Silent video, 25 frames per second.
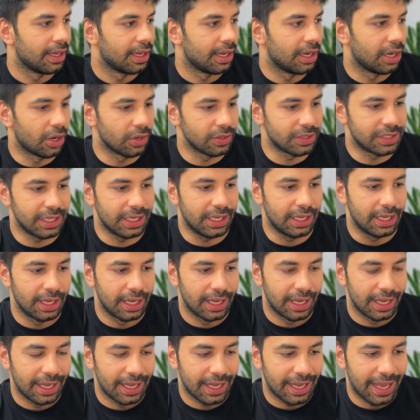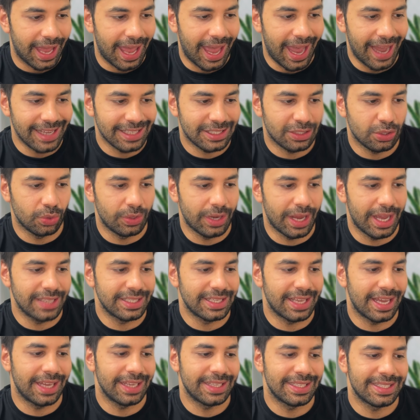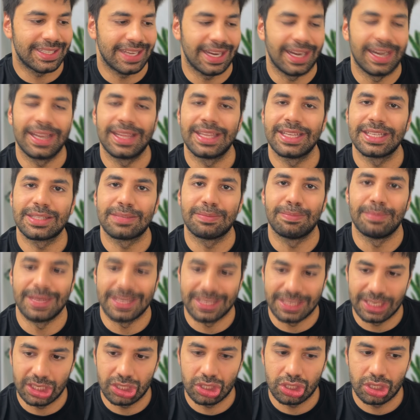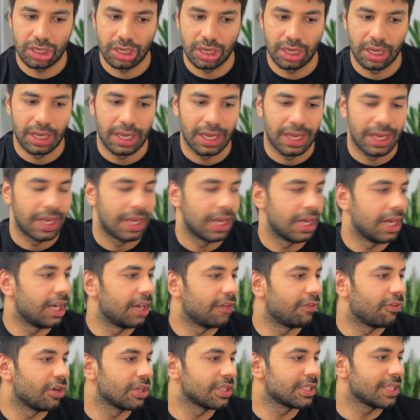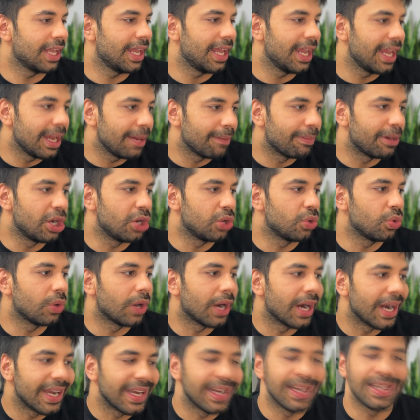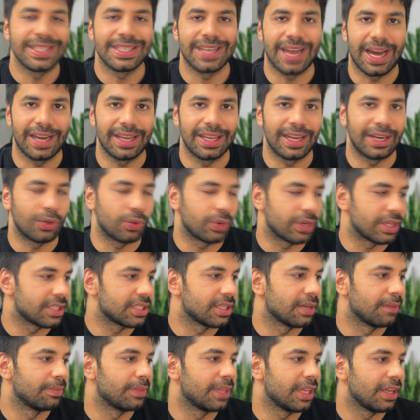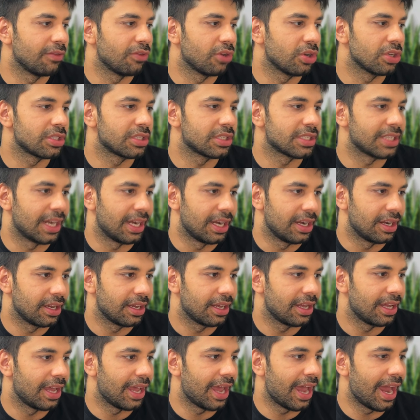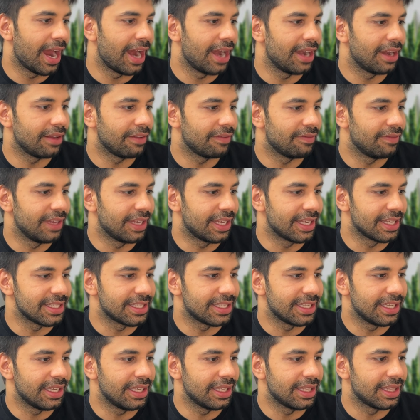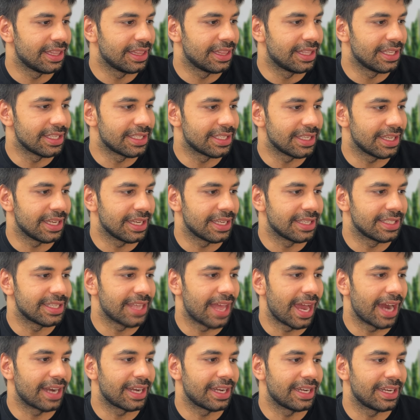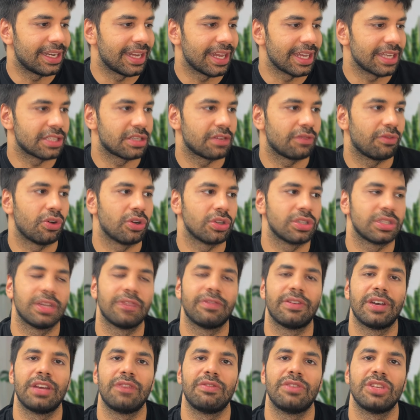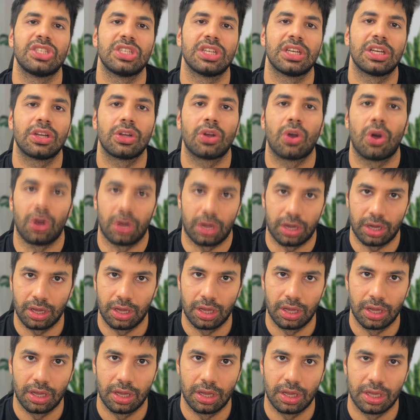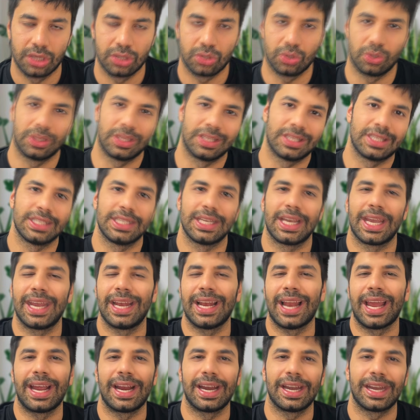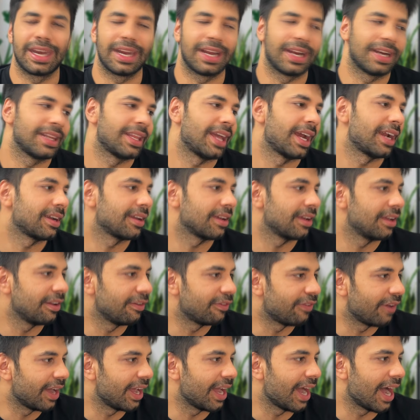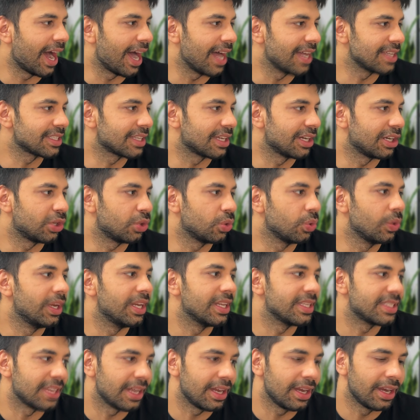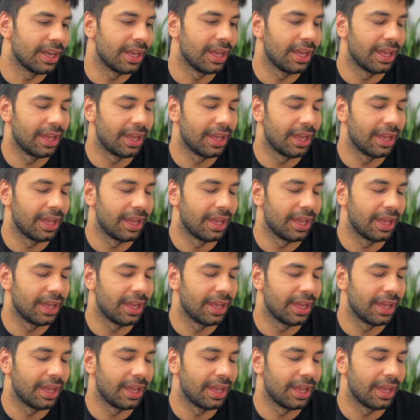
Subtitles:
Now see, as soon as I send this message, it was able to understand that okay, something was sent. And we can see this exact text was the one which it caught. So this is again like a trigger that if I ask it to listen